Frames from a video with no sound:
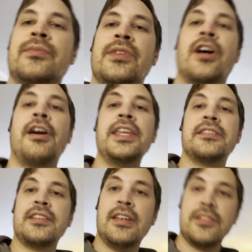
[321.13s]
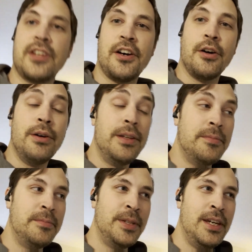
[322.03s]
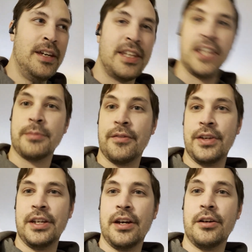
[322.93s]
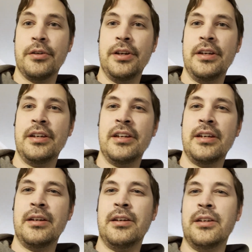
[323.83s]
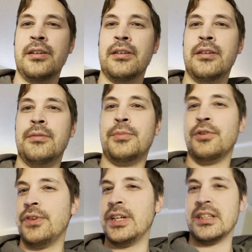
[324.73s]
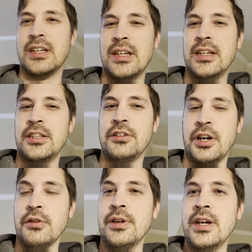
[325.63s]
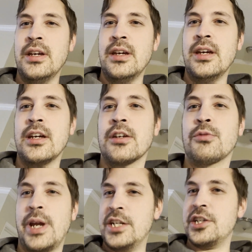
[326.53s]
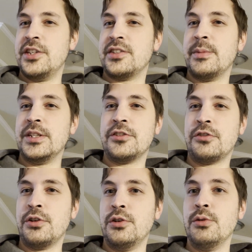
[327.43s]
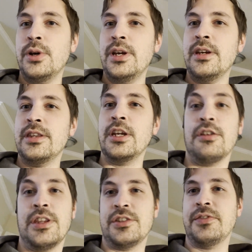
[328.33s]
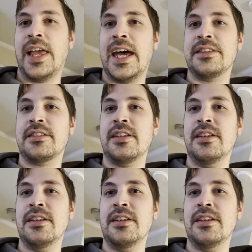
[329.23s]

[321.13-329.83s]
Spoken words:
All right, so that's my video proving, creationism is true, the earth is flat.